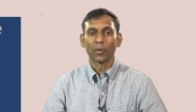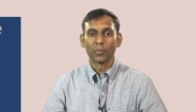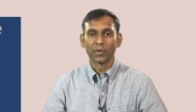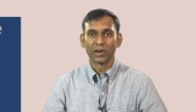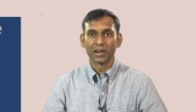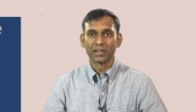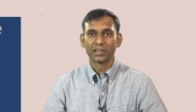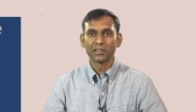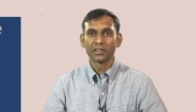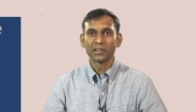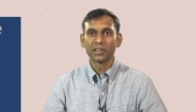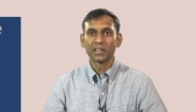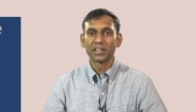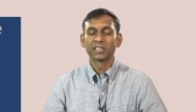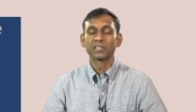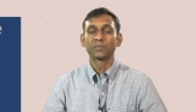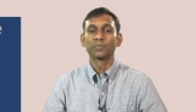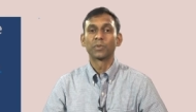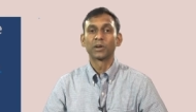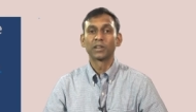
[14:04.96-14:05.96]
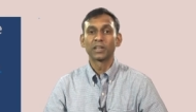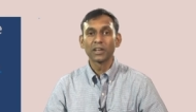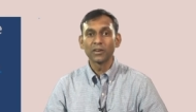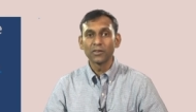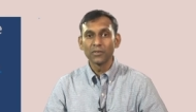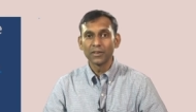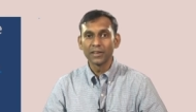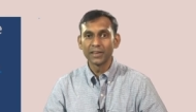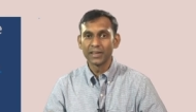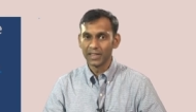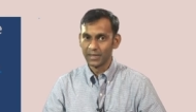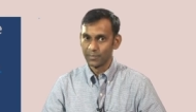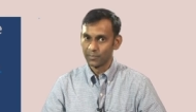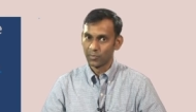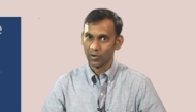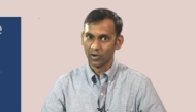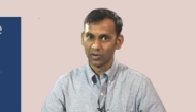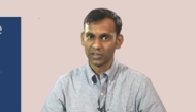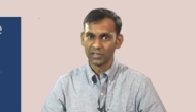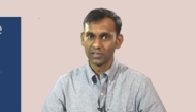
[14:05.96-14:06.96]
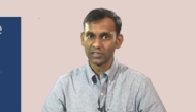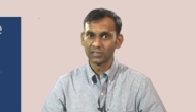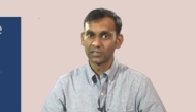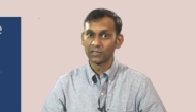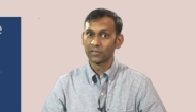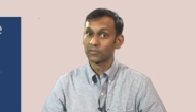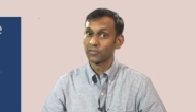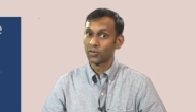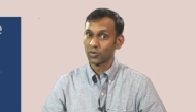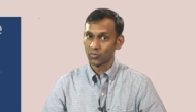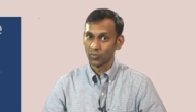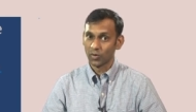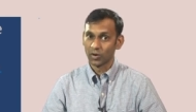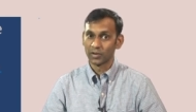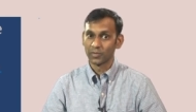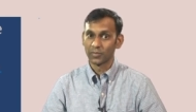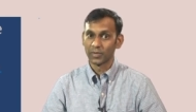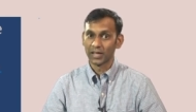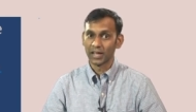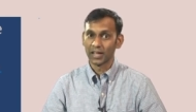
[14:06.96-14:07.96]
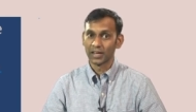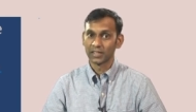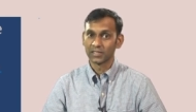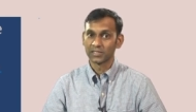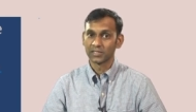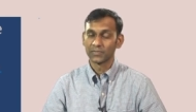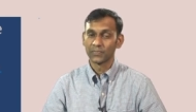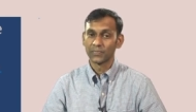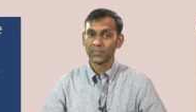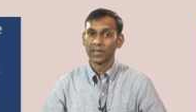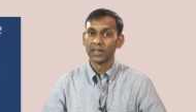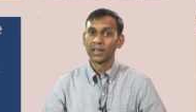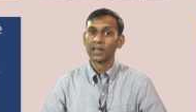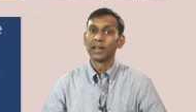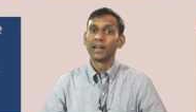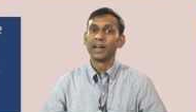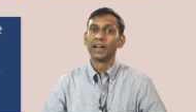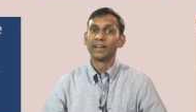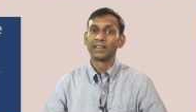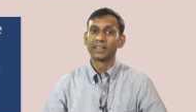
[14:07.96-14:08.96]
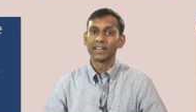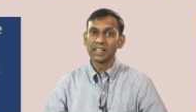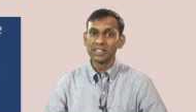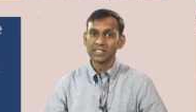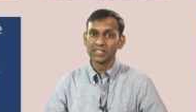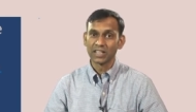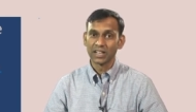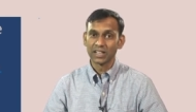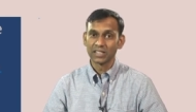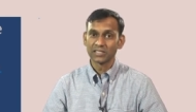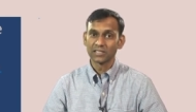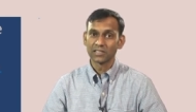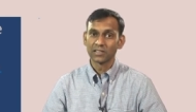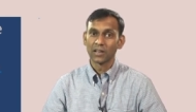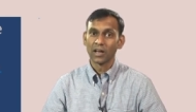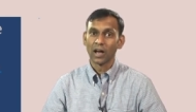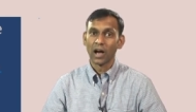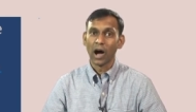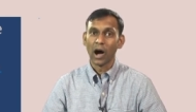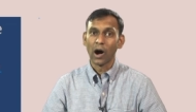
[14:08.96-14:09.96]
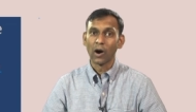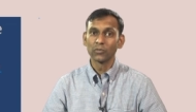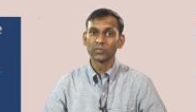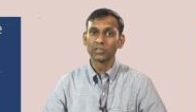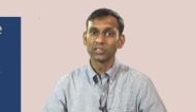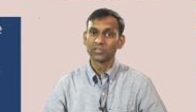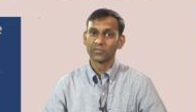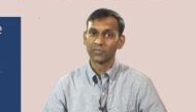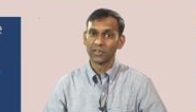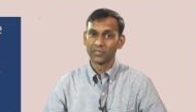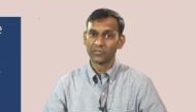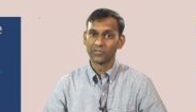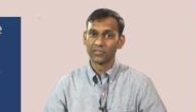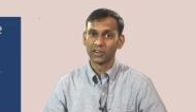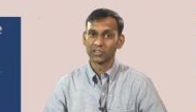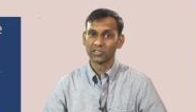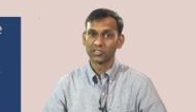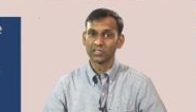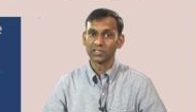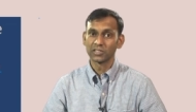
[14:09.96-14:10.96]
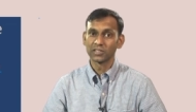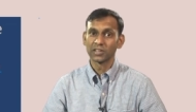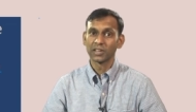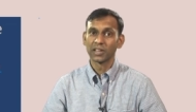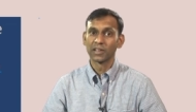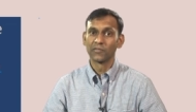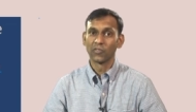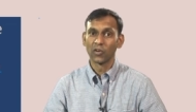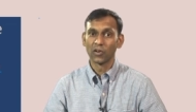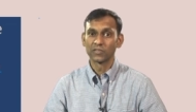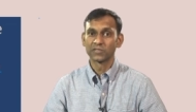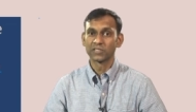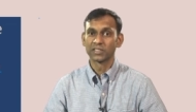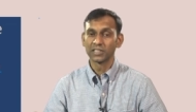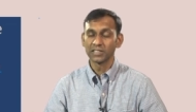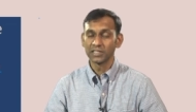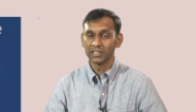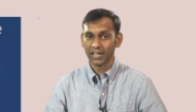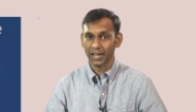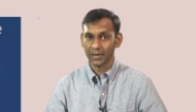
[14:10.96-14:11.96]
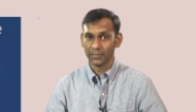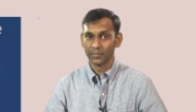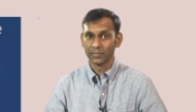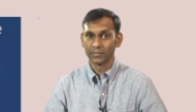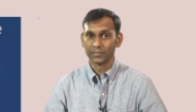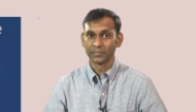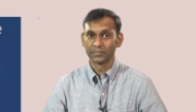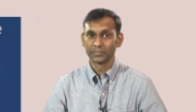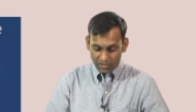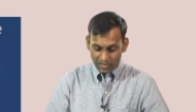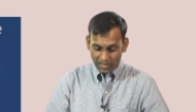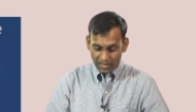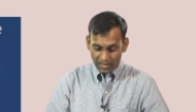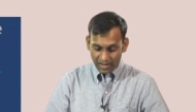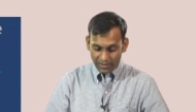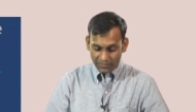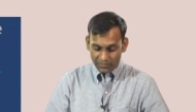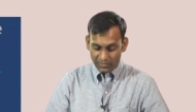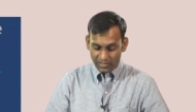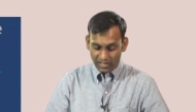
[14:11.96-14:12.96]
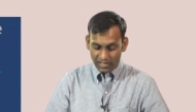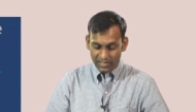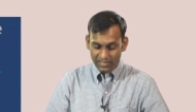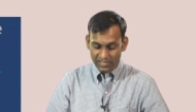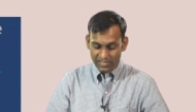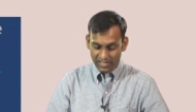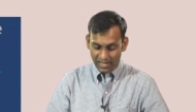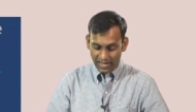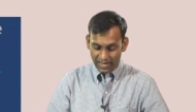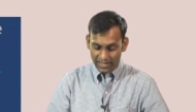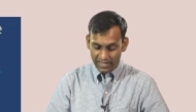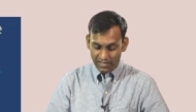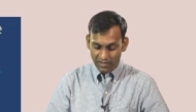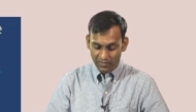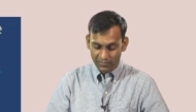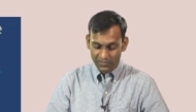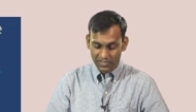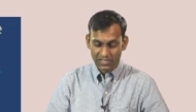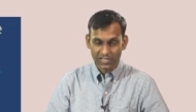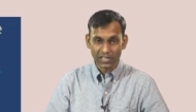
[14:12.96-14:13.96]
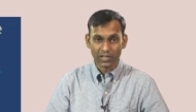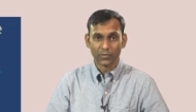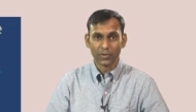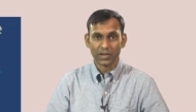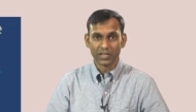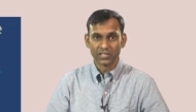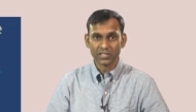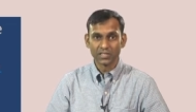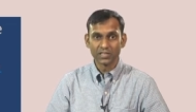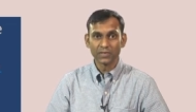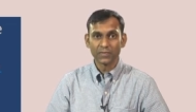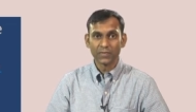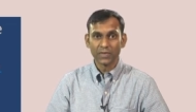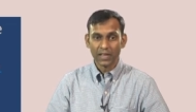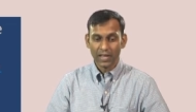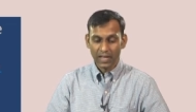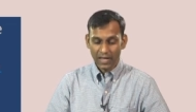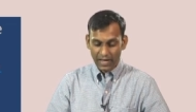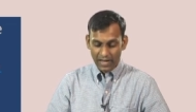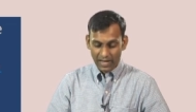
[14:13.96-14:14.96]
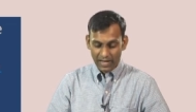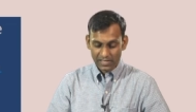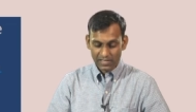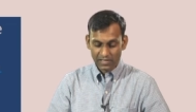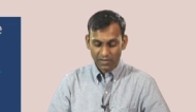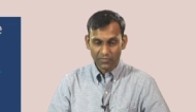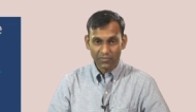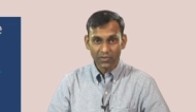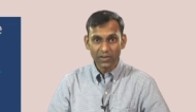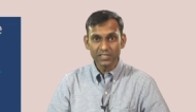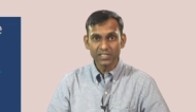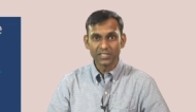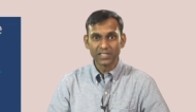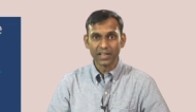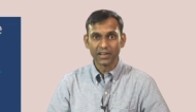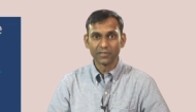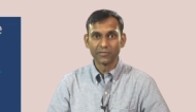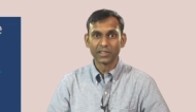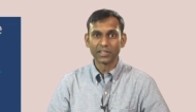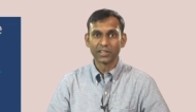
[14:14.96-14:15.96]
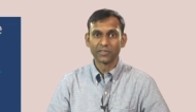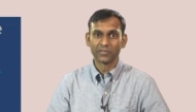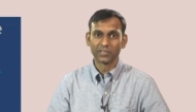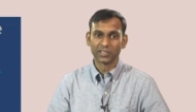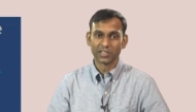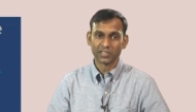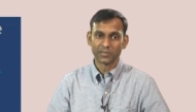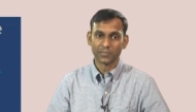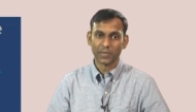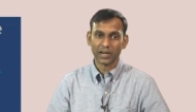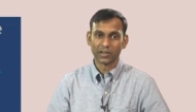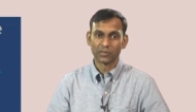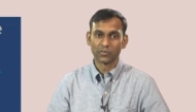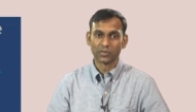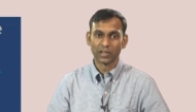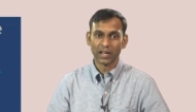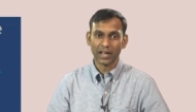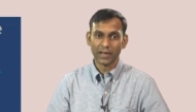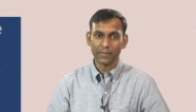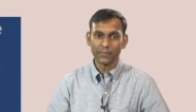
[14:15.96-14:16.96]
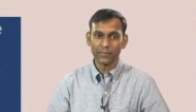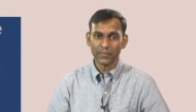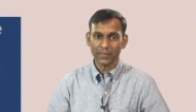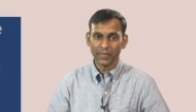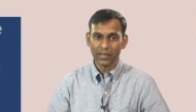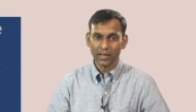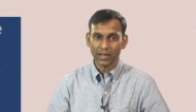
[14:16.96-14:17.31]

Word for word: operator is particularly important for quantum mechanics. It tells us how this wave function evolves in time. The left hand side of this equation is the first derivative with respect to time